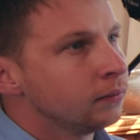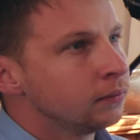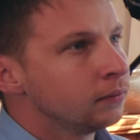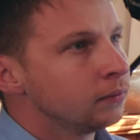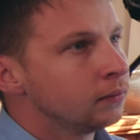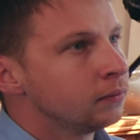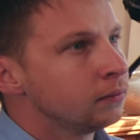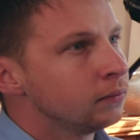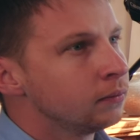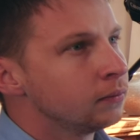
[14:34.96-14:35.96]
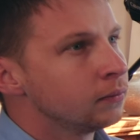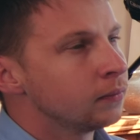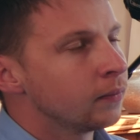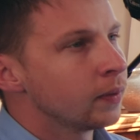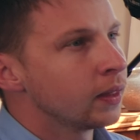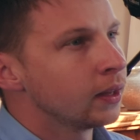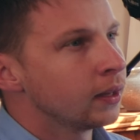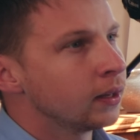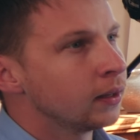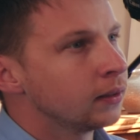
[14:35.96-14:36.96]

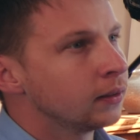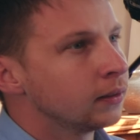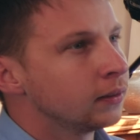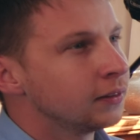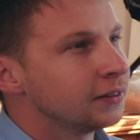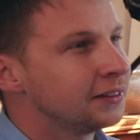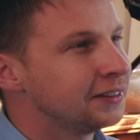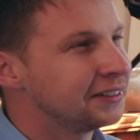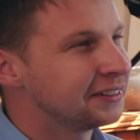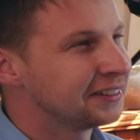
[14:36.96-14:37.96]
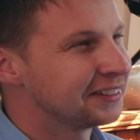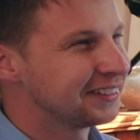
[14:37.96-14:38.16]
This person isn't speaking.